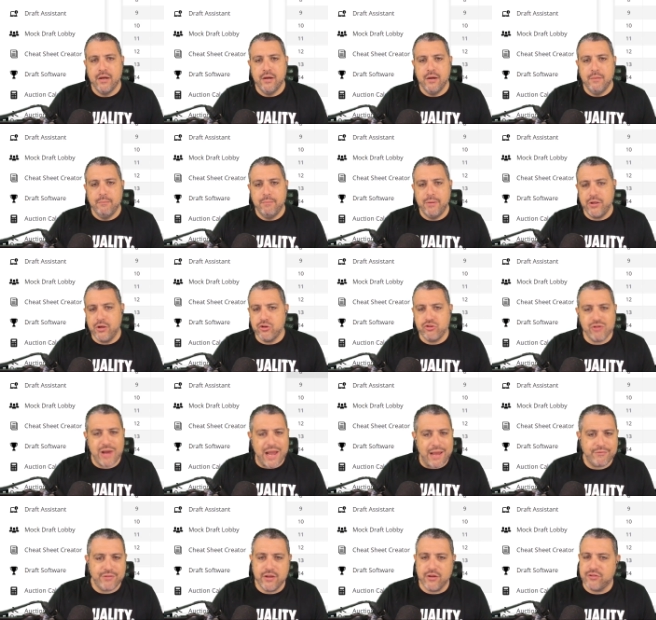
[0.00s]
But you're
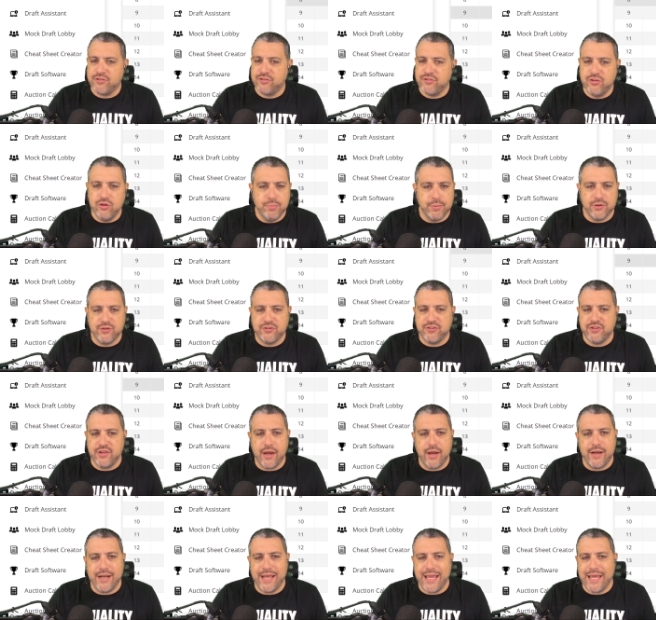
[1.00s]
drafting a super
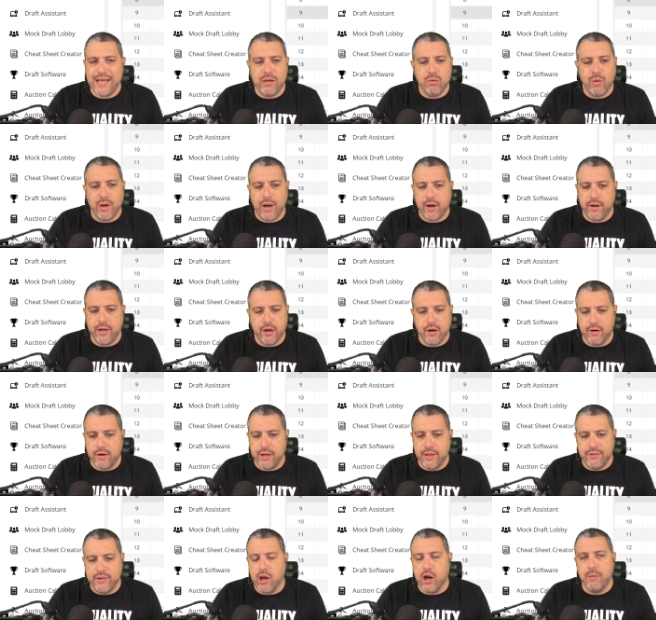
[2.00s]
stud anywhere here
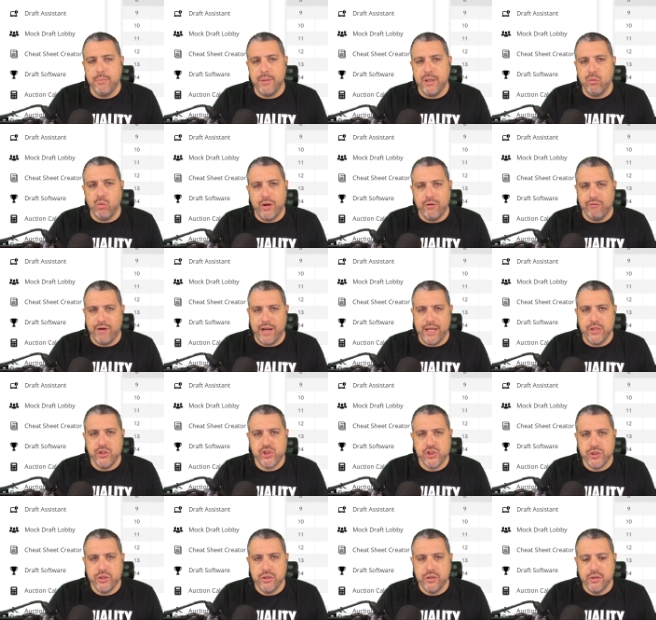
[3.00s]
in the RB1
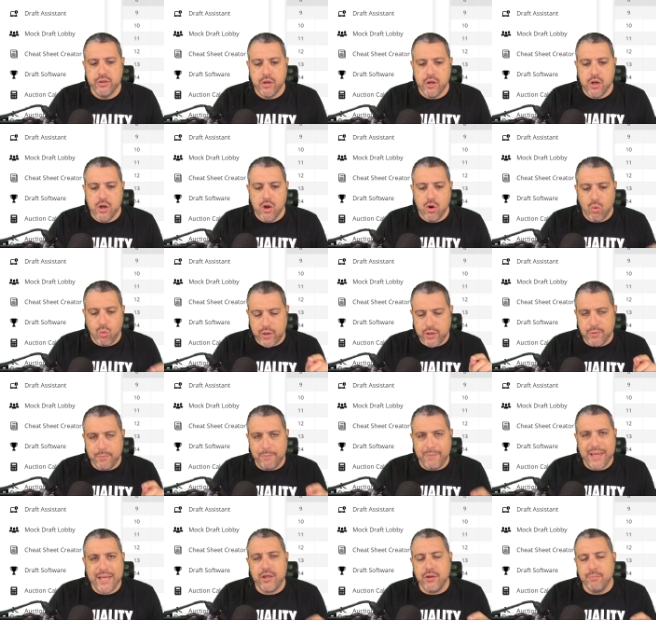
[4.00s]
range where you
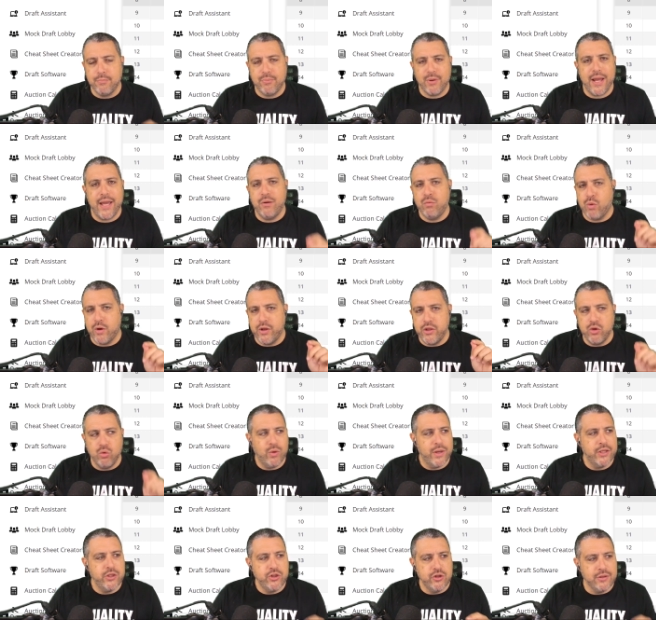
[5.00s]
make your bread, where you
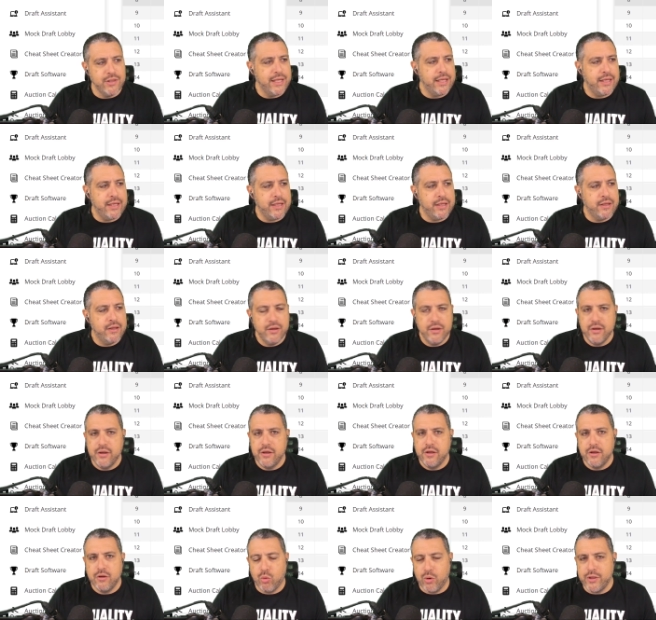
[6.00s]
win your league
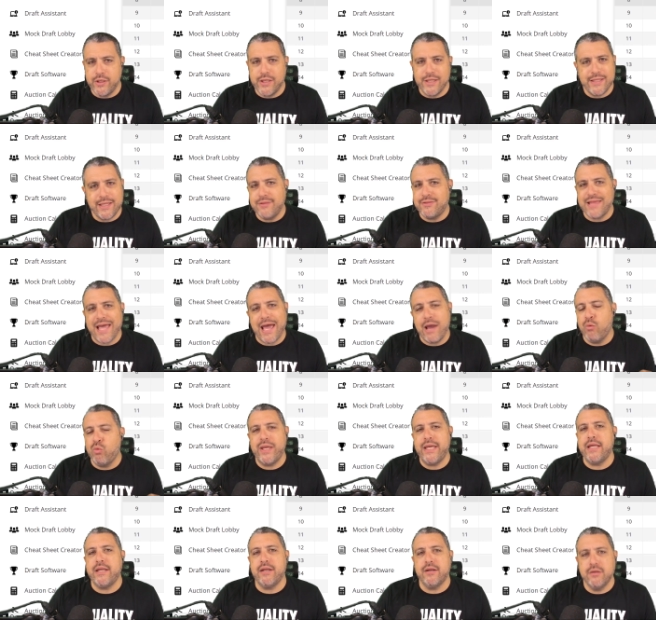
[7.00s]
where you eat that
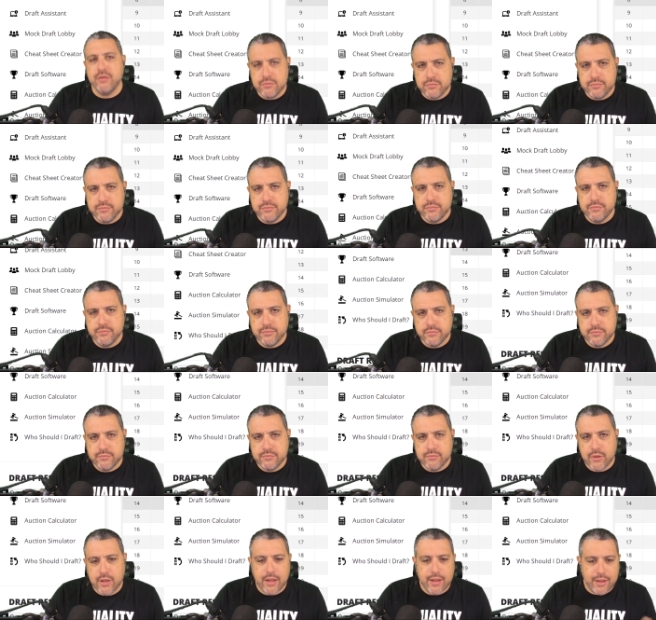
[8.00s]
wheat
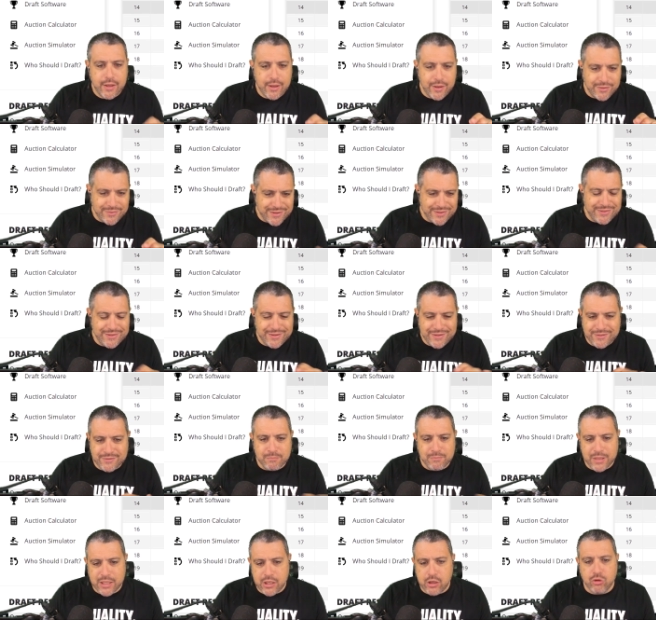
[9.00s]
is in these
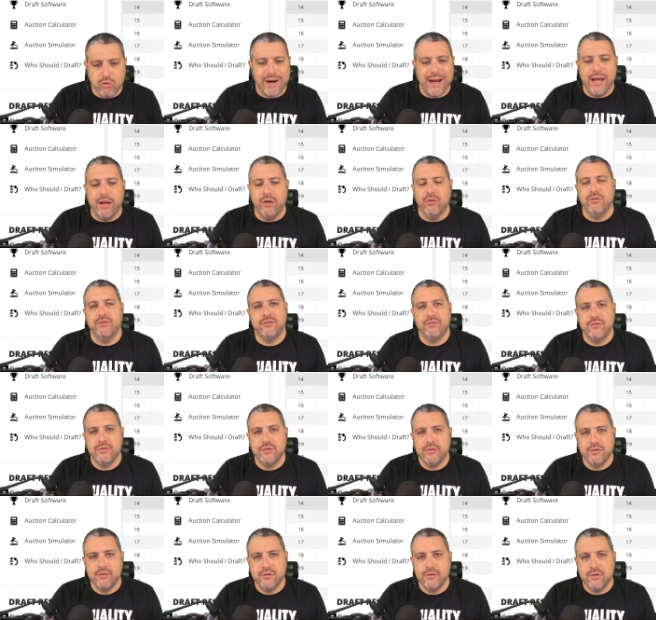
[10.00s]
middle rounds.
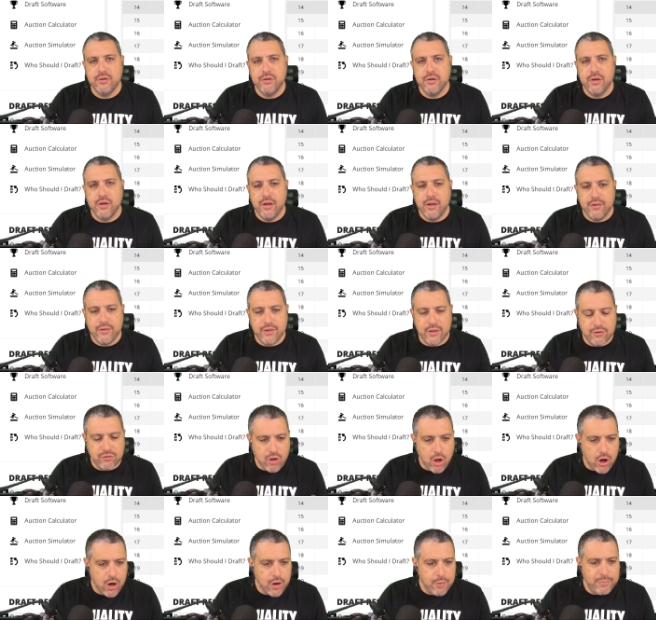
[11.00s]
These
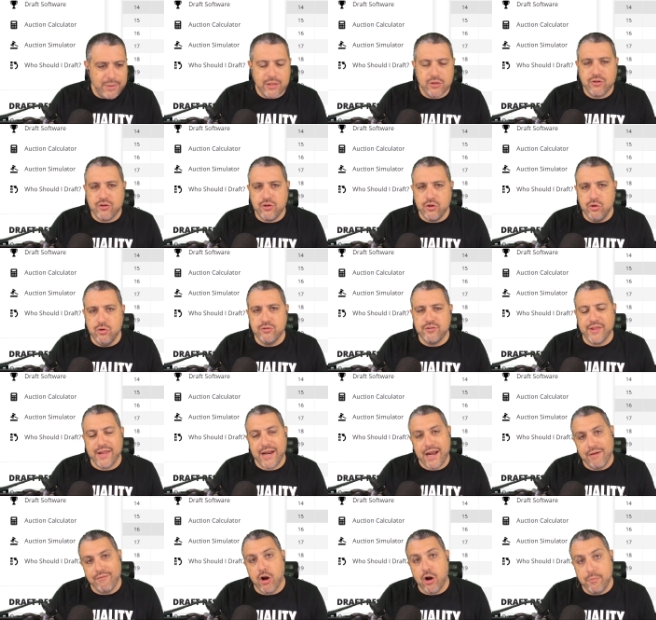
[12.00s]
RB2s that
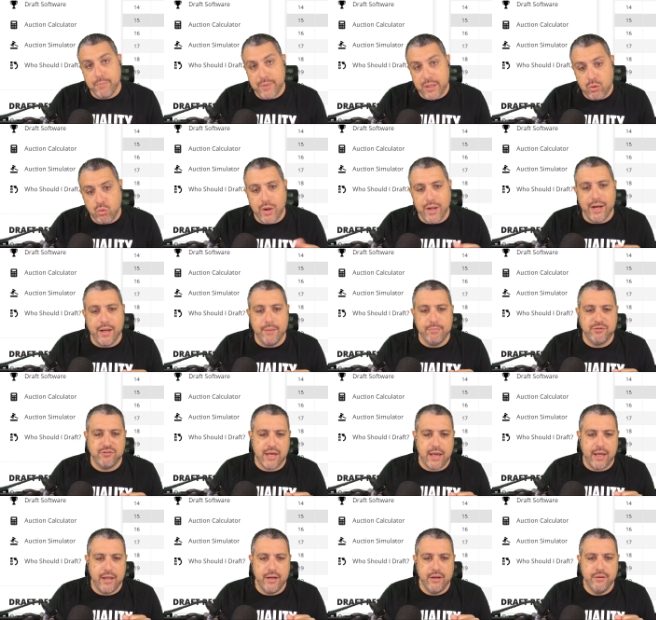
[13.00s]
have RB1
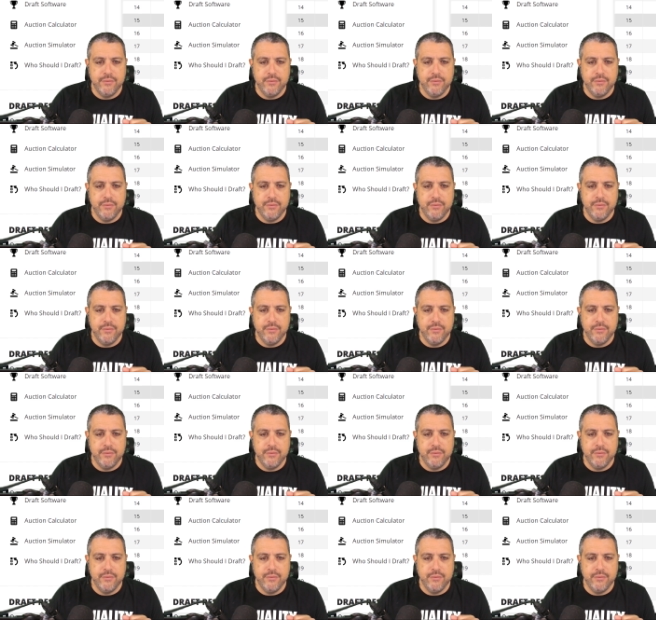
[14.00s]
upside.